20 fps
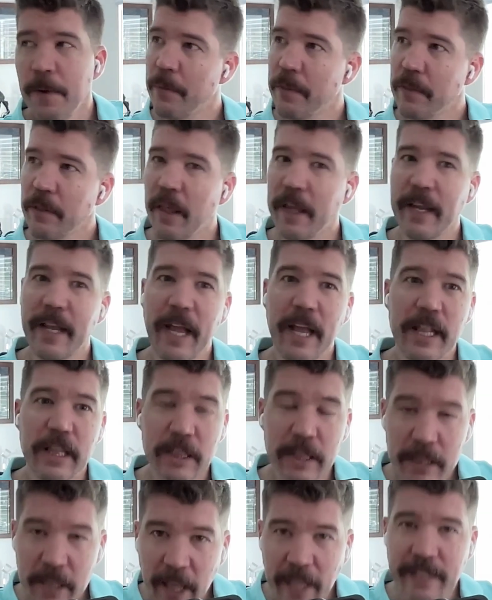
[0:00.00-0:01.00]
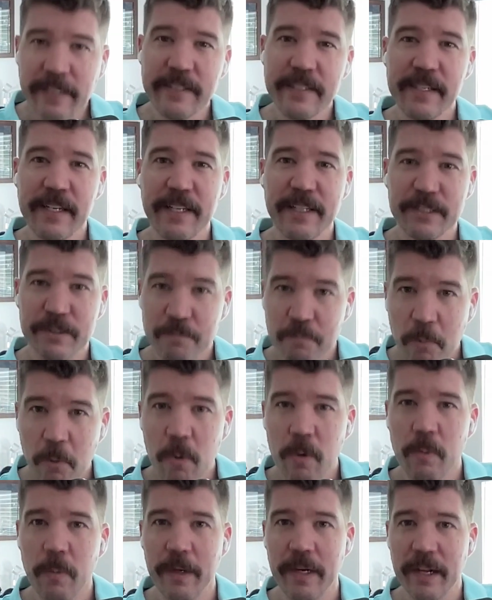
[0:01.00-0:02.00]
Like less is
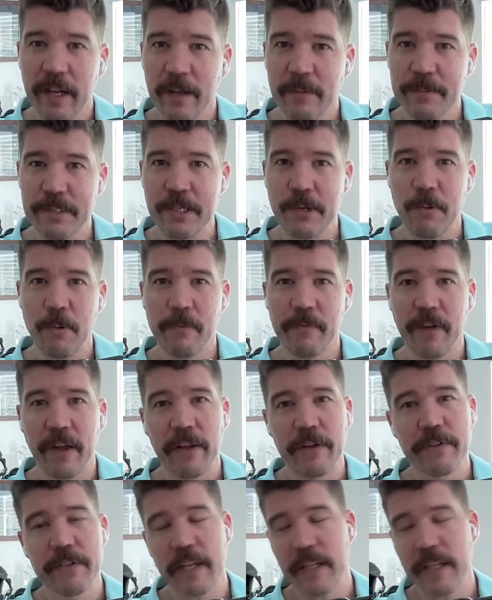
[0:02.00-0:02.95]
more when it comes to core values.